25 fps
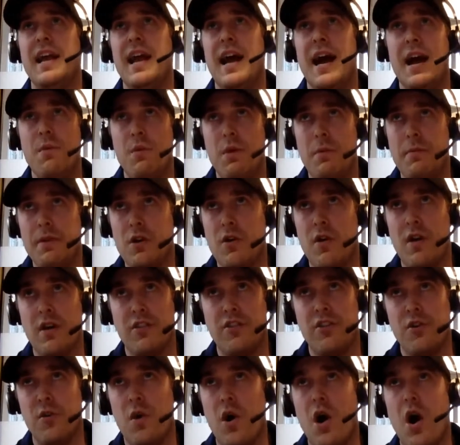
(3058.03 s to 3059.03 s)
I will be going
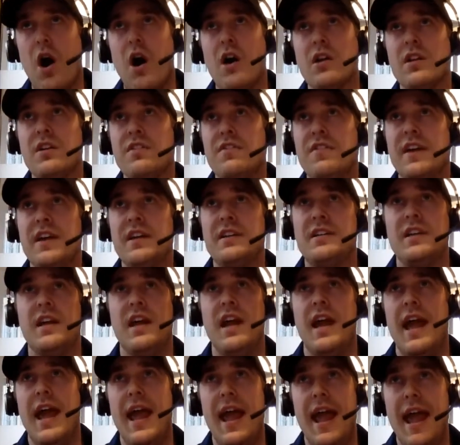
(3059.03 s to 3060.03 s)
through all of it
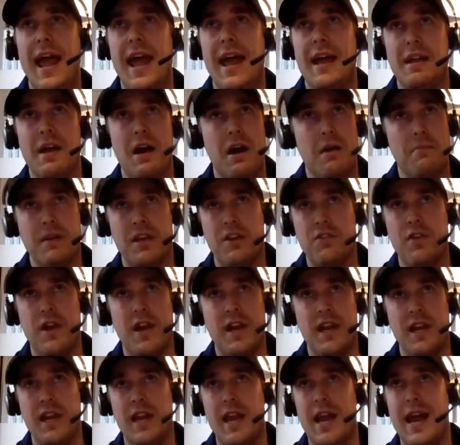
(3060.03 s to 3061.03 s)
and I'll be
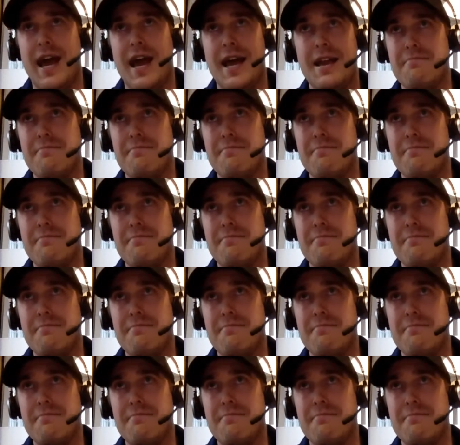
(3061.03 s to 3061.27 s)
creating an